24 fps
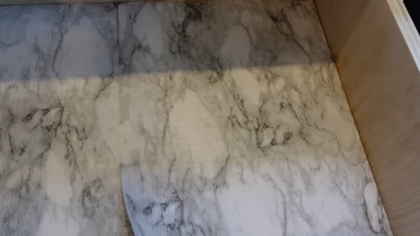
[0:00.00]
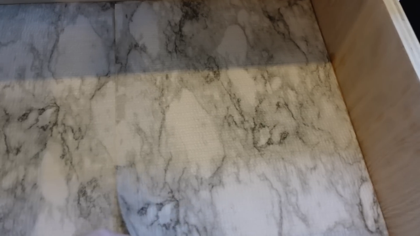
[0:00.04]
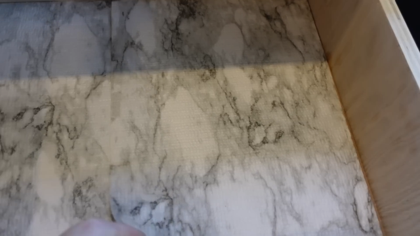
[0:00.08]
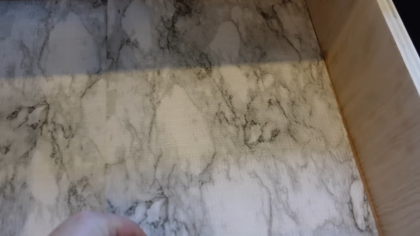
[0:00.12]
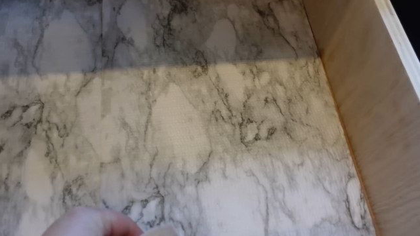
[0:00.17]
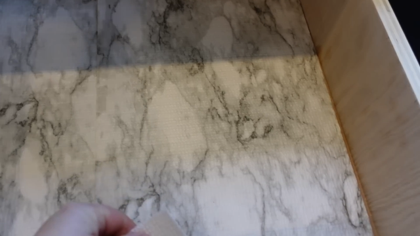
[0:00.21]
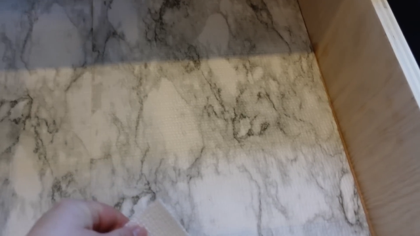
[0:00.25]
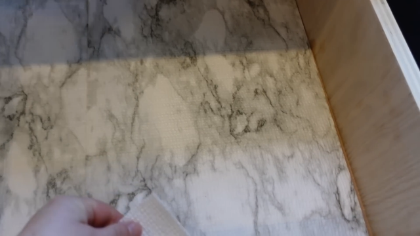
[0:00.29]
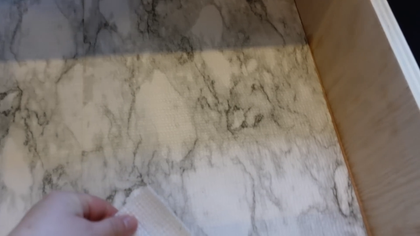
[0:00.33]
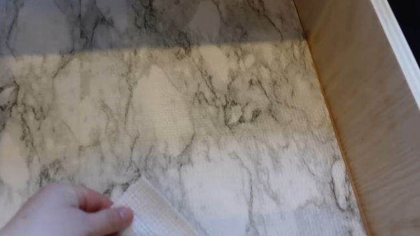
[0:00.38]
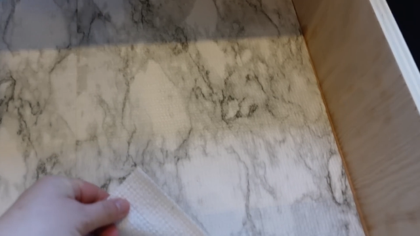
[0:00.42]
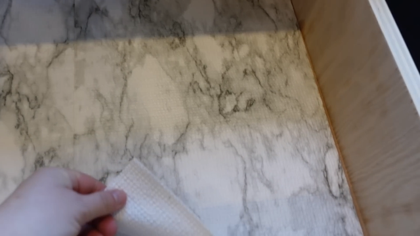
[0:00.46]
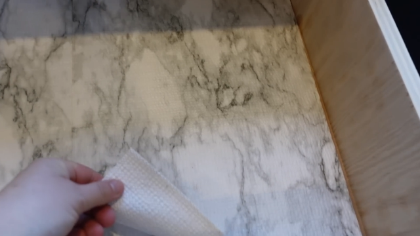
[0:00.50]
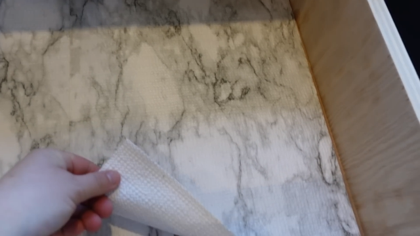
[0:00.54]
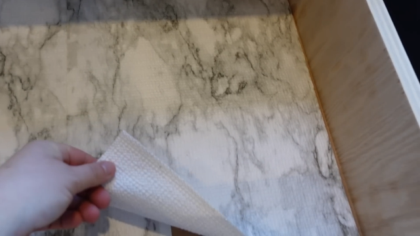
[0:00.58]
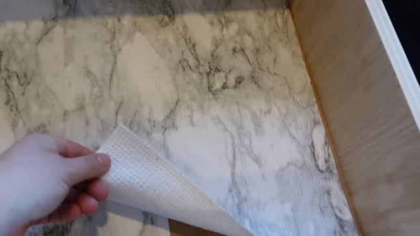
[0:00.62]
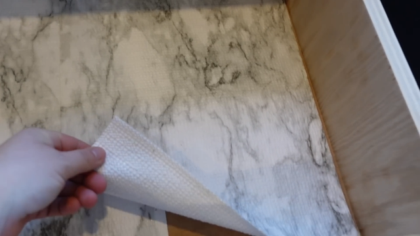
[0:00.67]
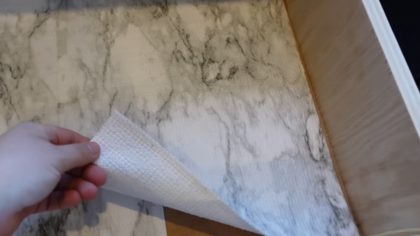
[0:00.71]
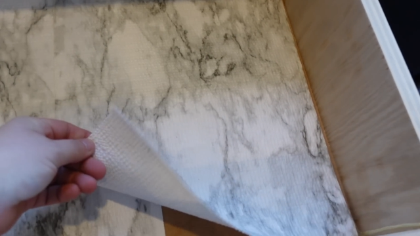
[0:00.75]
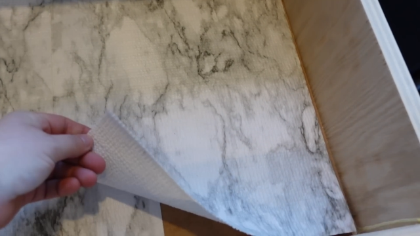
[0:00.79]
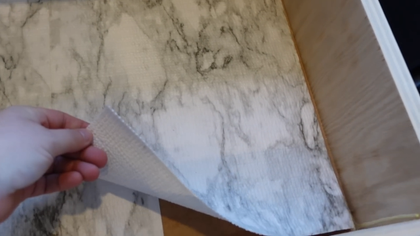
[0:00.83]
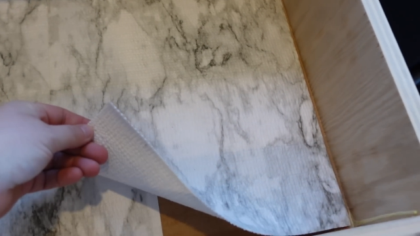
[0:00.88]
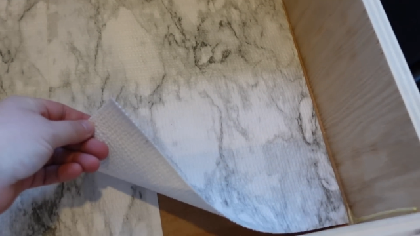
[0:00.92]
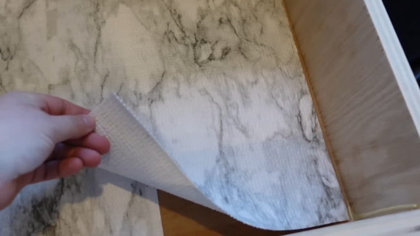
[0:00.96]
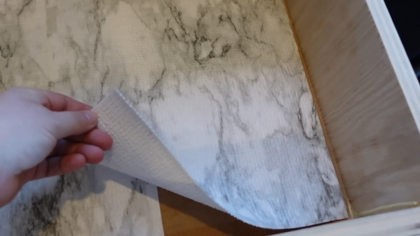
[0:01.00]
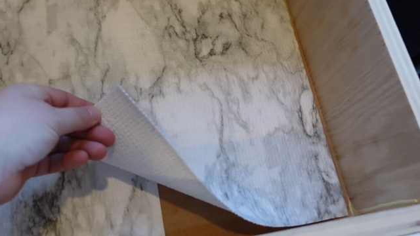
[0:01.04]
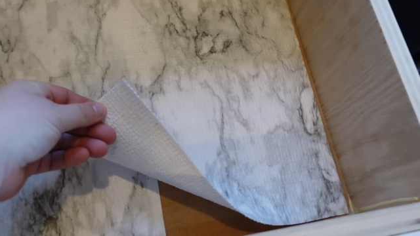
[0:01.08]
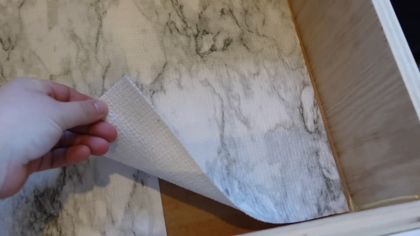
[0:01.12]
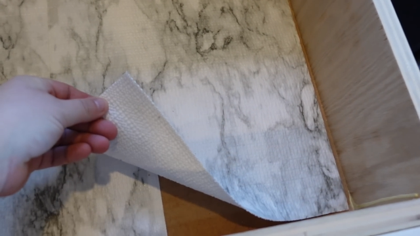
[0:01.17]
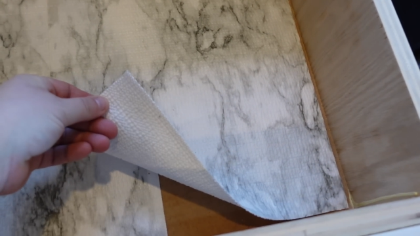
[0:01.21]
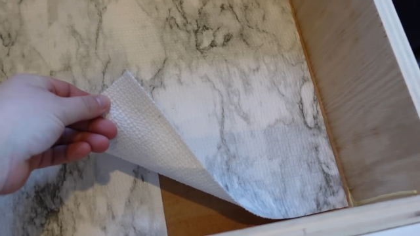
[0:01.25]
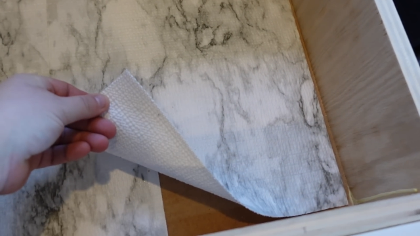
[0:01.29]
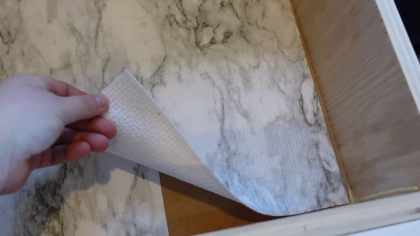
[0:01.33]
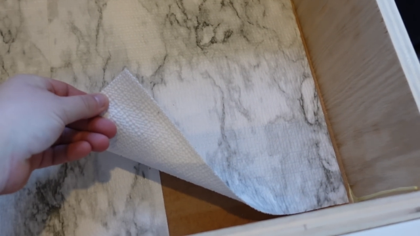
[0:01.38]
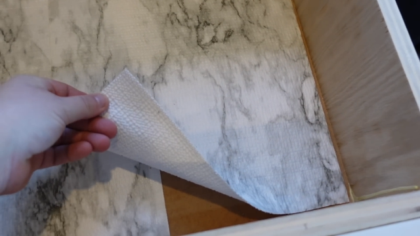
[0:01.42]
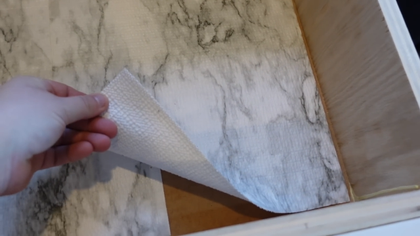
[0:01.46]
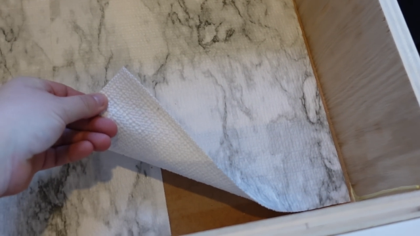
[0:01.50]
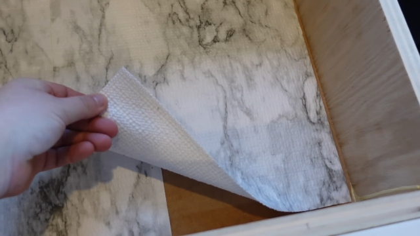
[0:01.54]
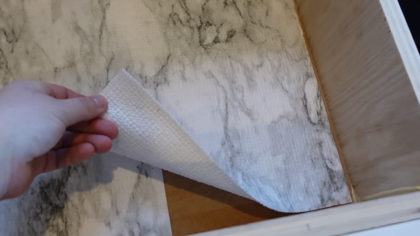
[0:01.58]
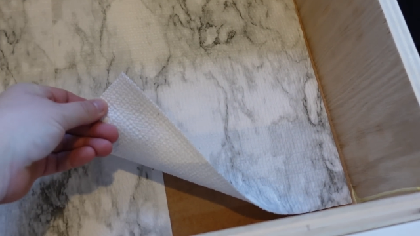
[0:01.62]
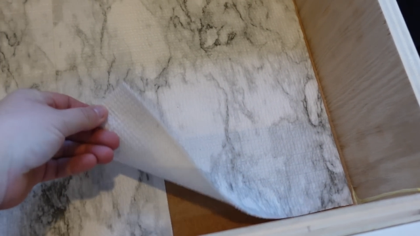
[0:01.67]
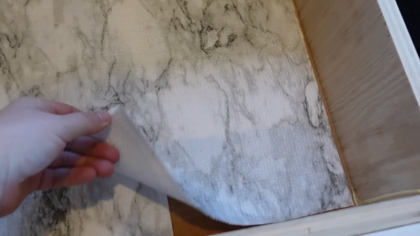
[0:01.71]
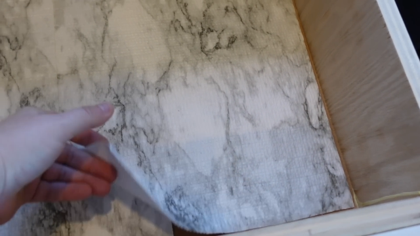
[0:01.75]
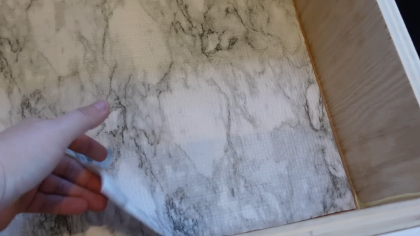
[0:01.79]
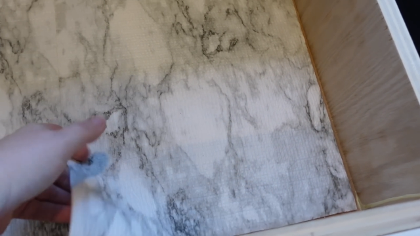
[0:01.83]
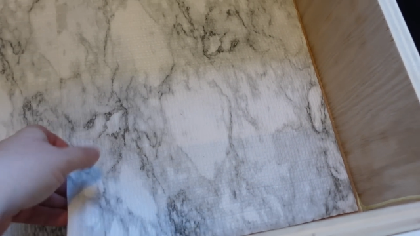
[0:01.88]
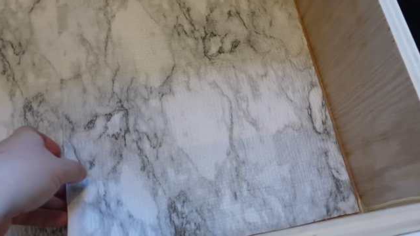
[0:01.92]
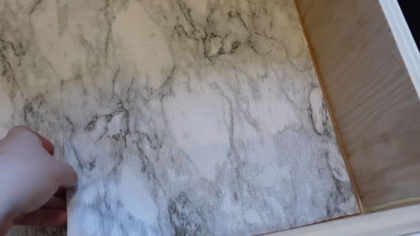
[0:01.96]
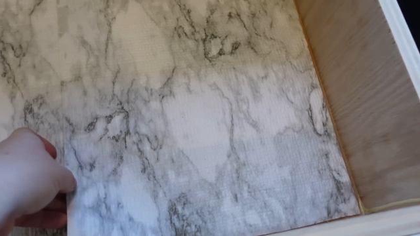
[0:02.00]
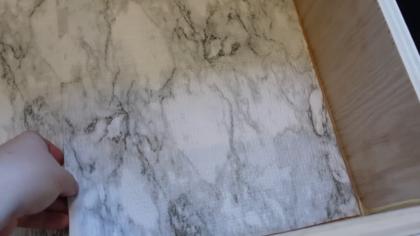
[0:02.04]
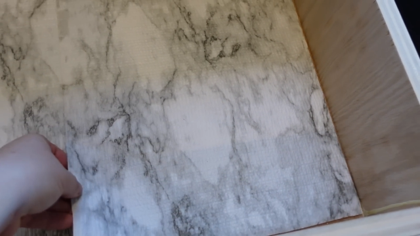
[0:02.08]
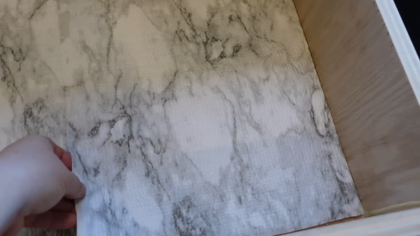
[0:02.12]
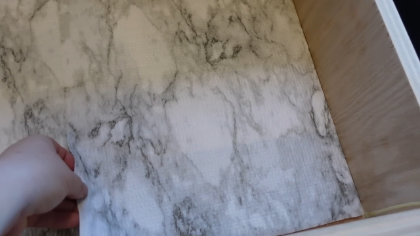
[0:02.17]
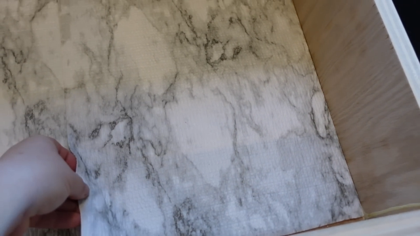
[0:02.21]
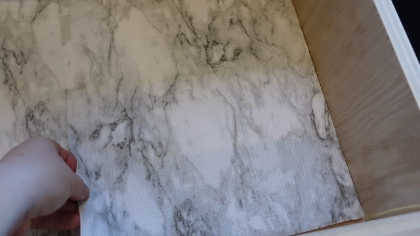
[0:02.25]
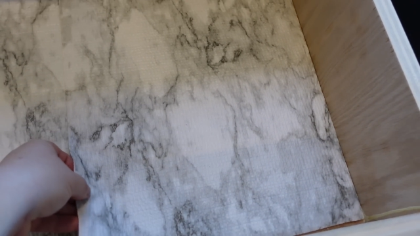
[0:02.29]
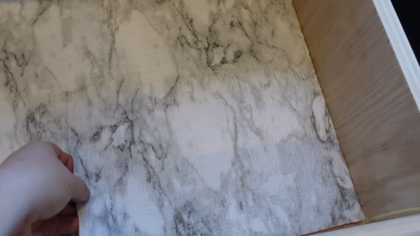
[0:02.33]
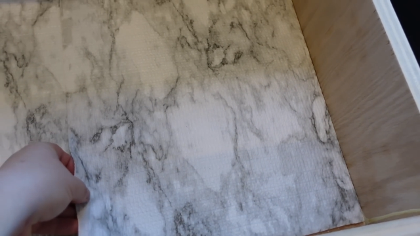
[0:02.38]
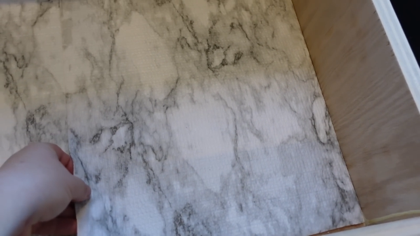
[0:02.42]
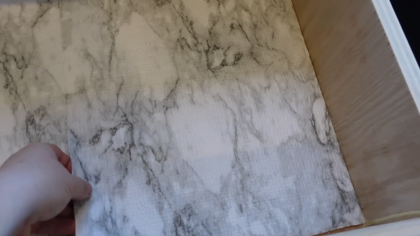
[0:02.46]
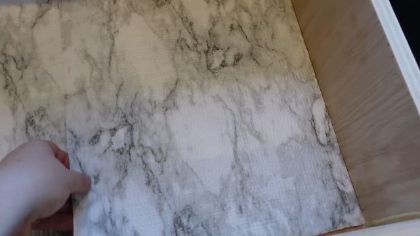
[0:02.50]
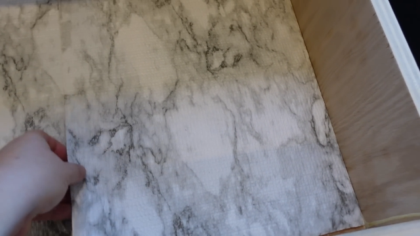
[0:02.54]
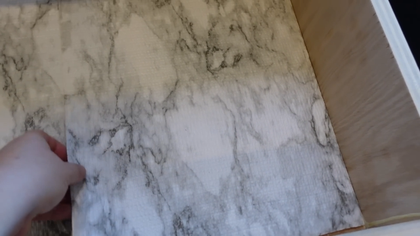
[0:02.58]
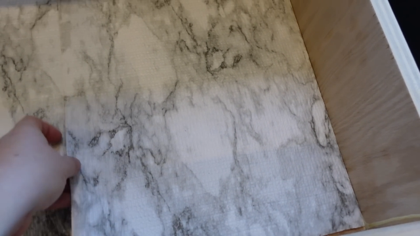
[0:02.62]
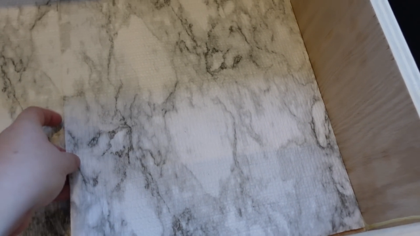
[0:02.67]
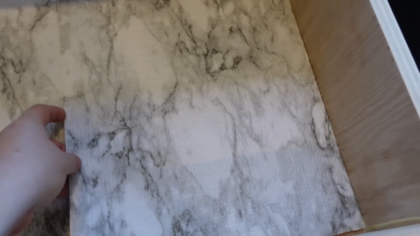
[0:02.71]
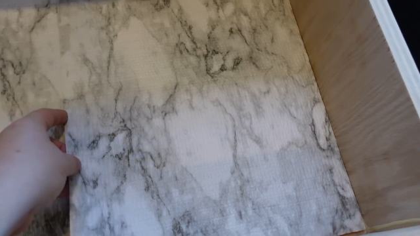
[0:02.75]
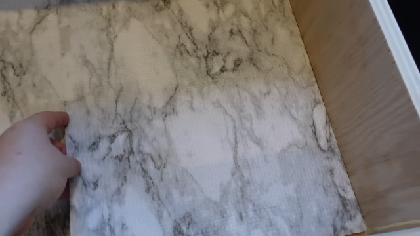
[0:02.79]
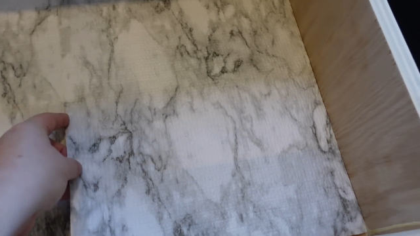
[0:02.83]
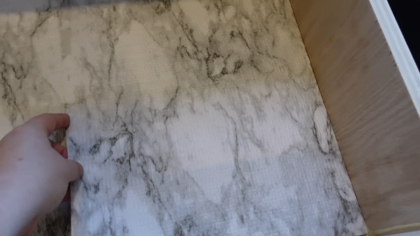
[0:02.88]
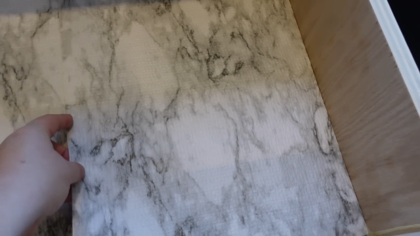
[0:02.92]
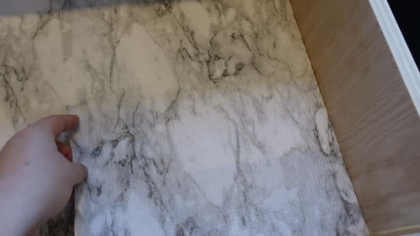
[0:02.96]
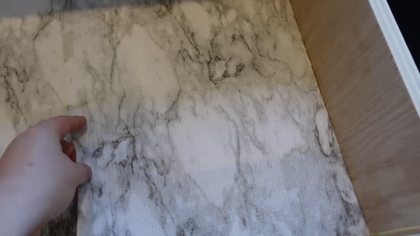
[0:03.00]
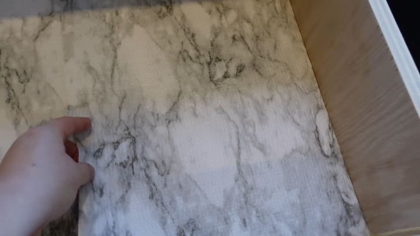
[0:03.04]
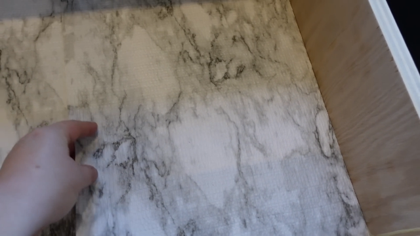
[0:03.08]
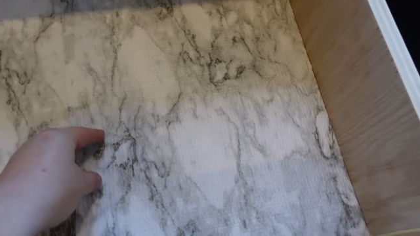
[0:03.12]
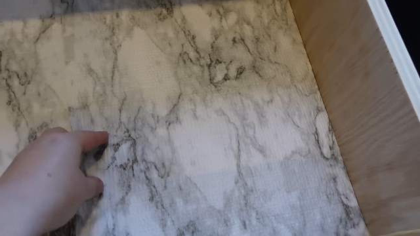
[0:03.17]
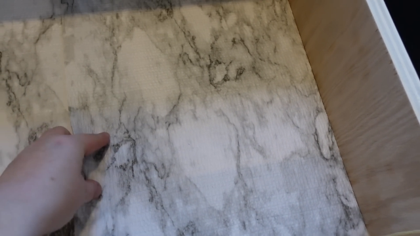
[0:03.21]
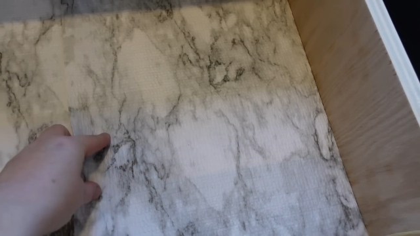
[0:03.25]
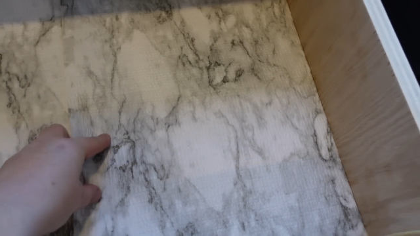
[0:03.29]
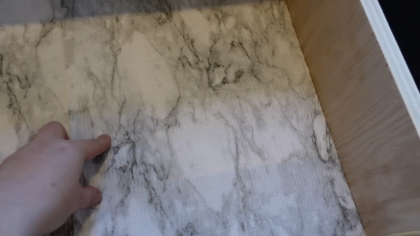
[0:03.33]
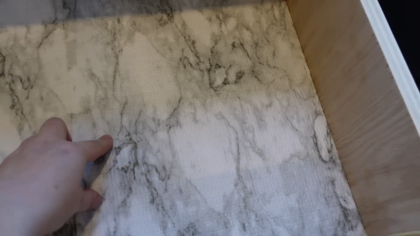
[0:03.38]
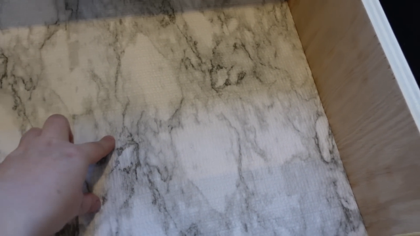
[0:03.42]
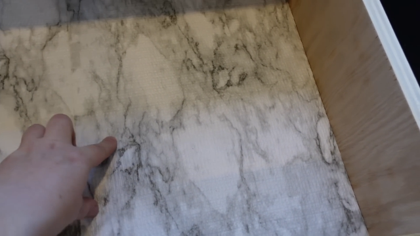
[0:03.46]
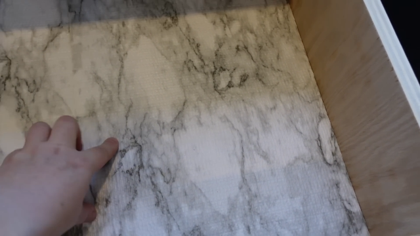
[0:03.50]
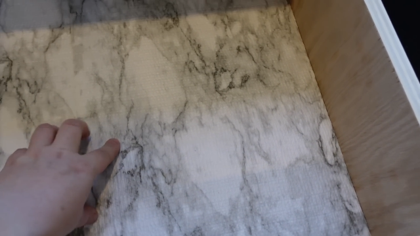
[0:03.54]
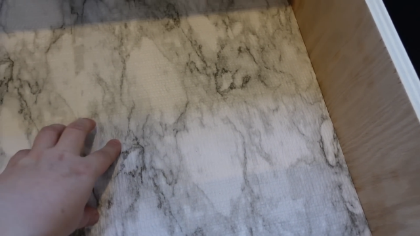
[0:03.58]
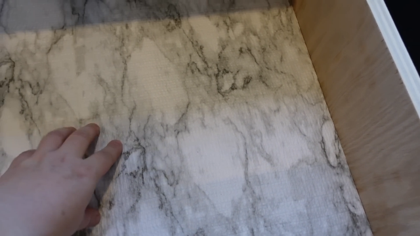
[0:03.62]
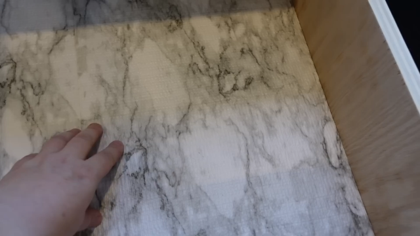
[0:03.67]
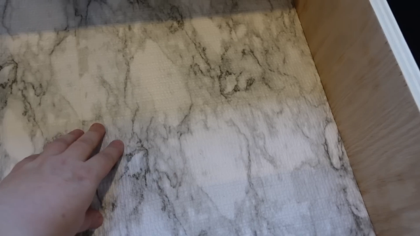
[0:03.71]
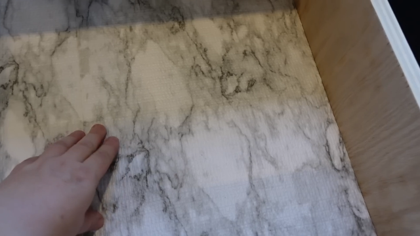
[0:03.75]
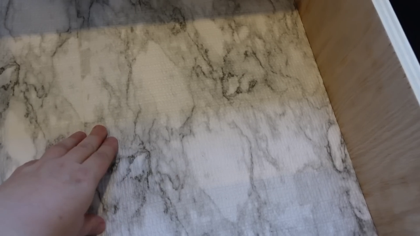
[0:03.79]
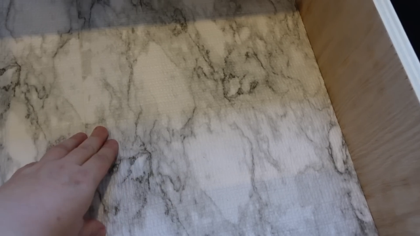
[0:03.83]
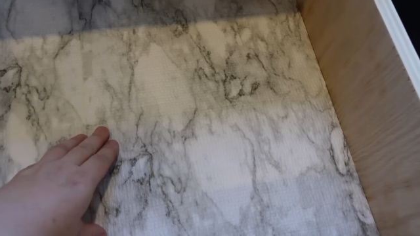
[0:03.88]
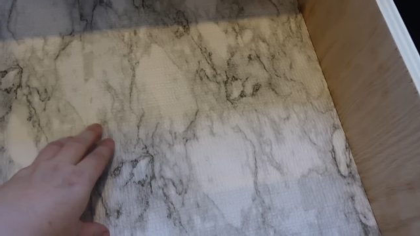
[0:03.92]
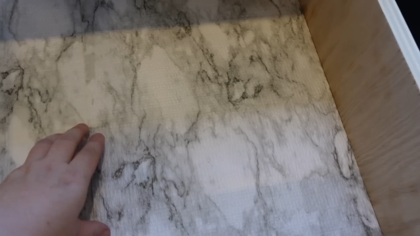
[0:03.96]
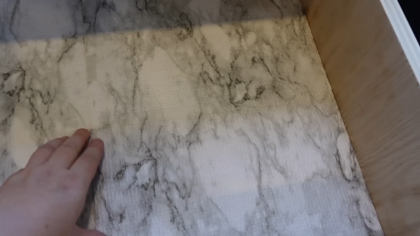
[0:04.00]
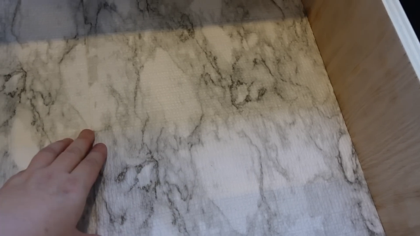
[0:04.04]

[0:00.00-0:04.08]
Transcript: No face is visible, so there are no lips to read.